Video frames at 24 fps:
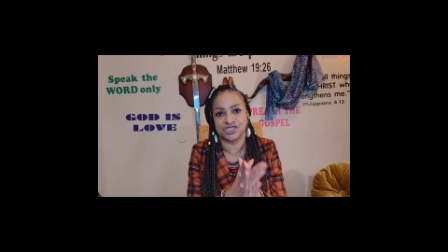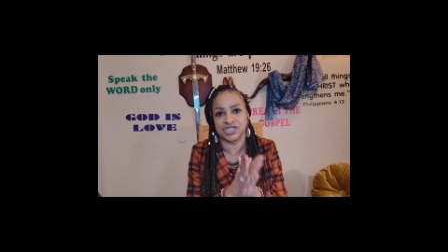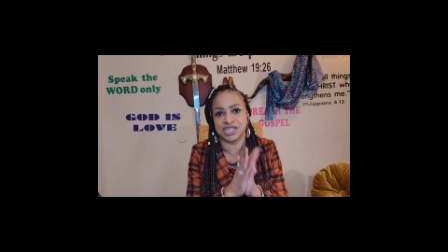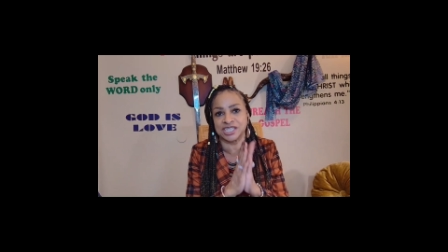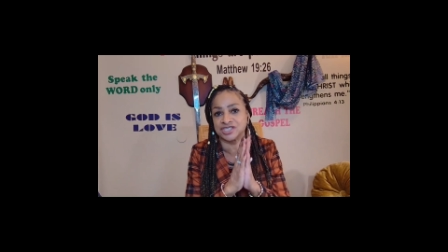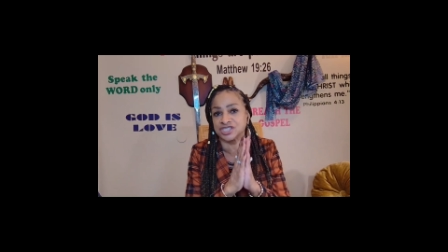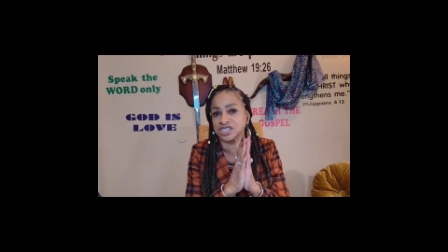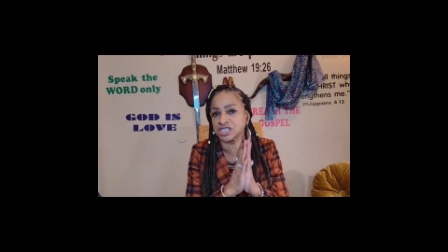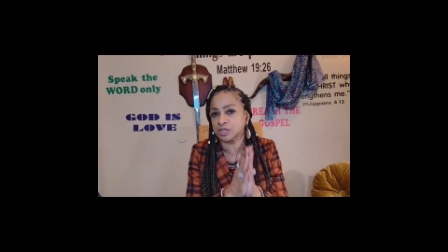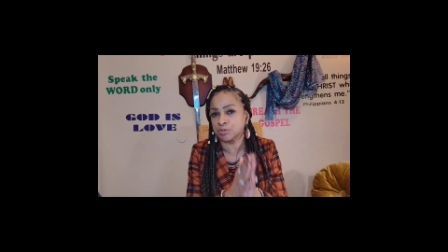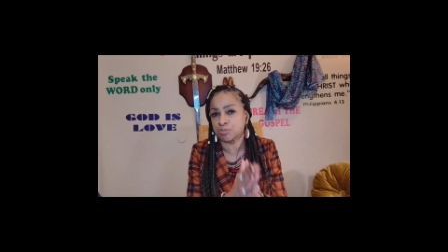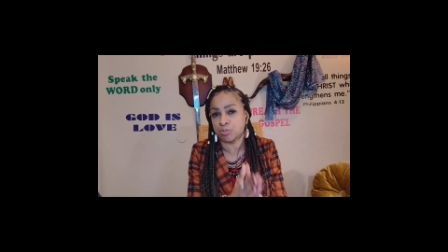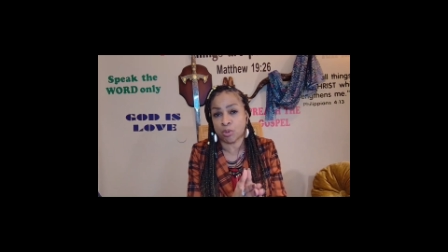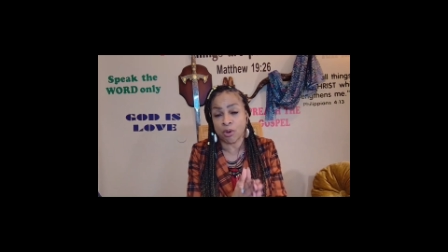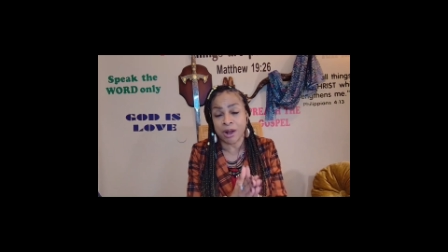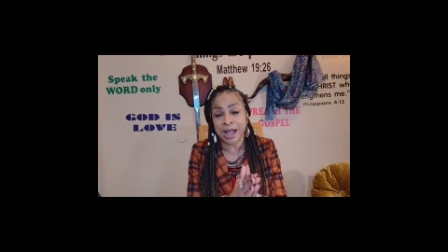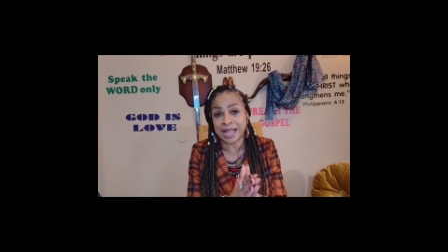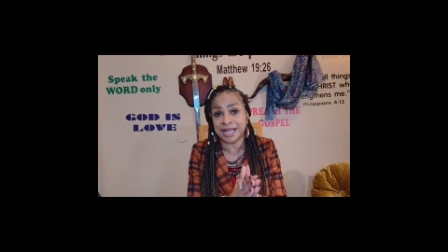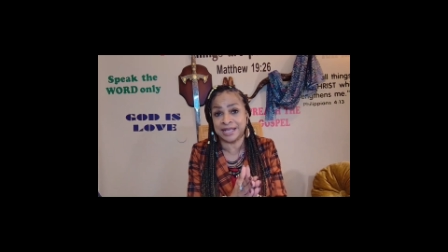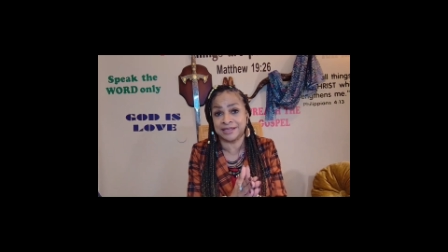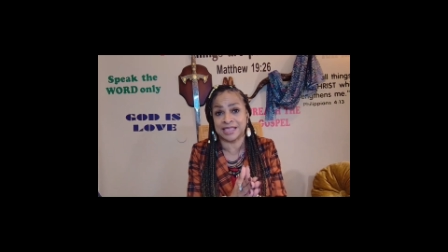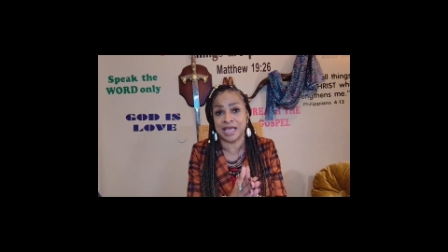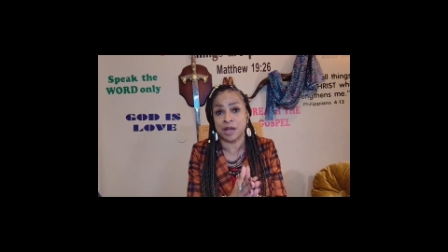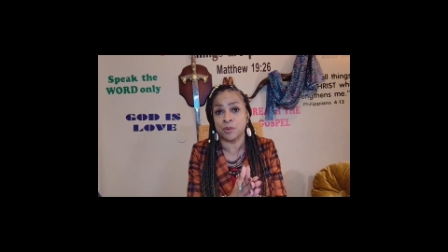Jesus
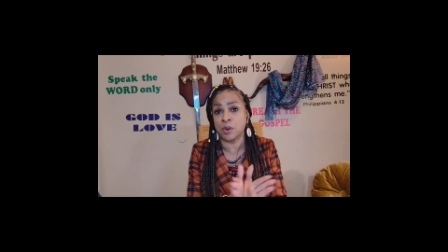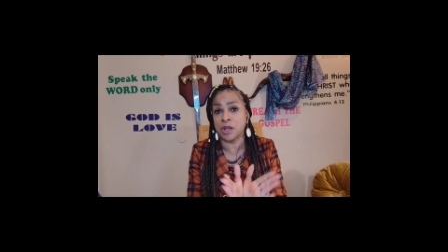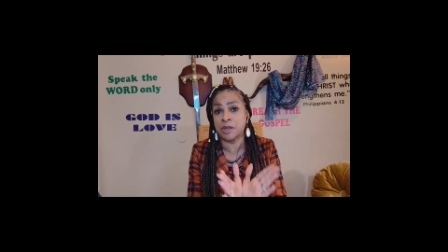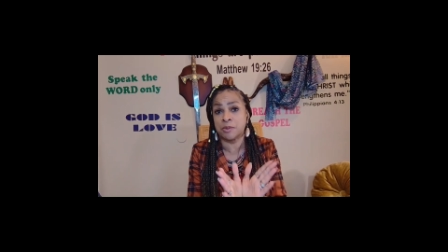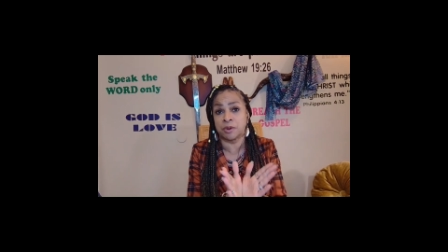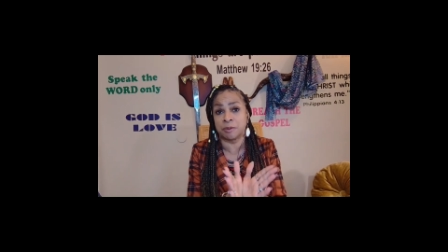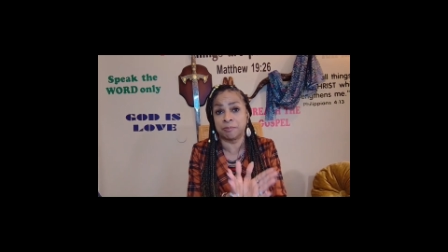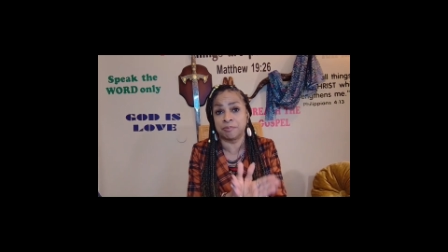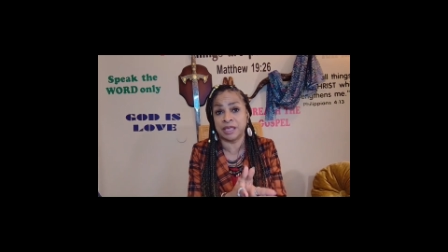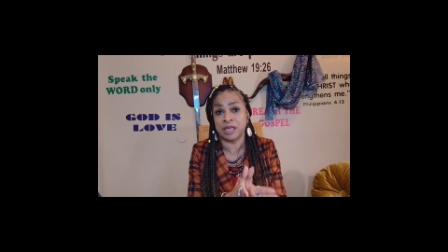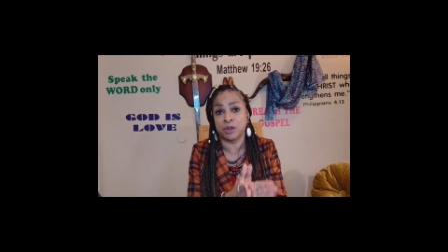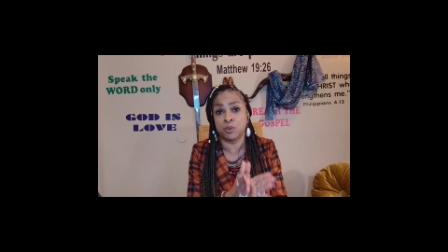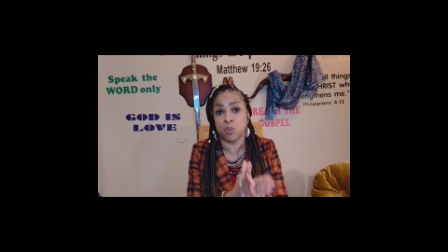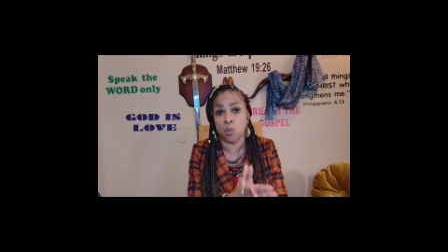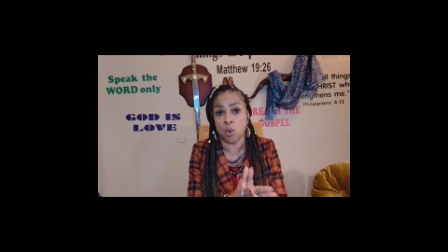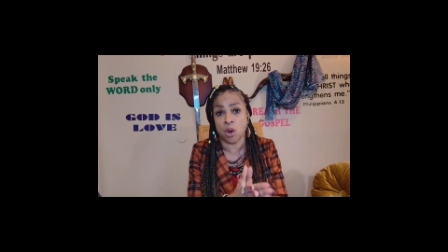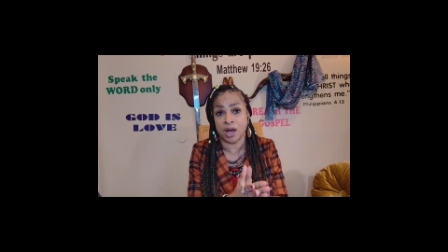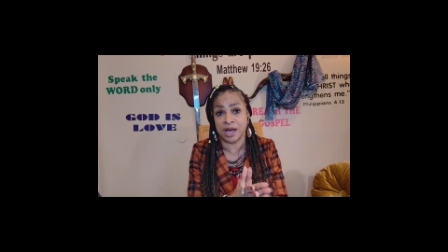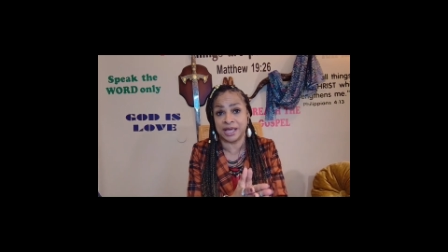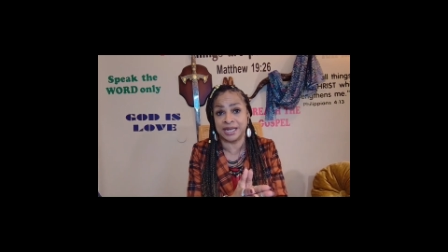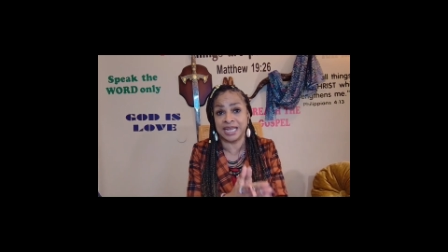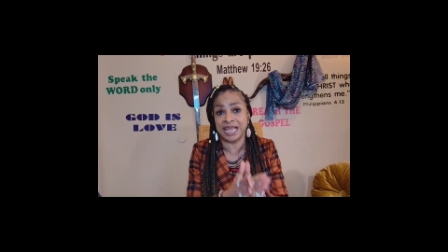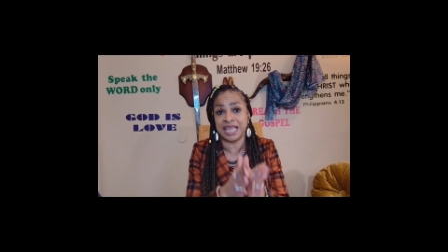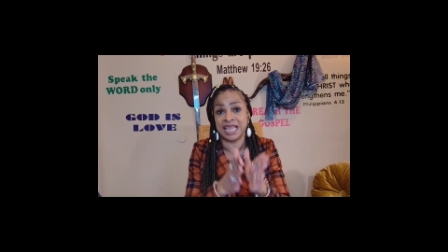prayed that we would be
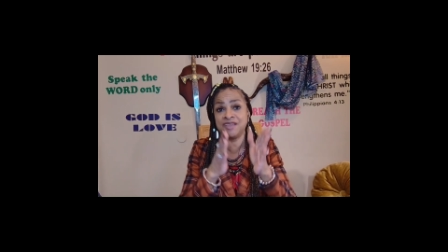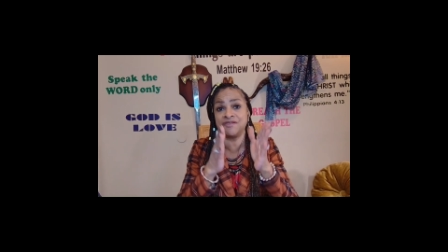one,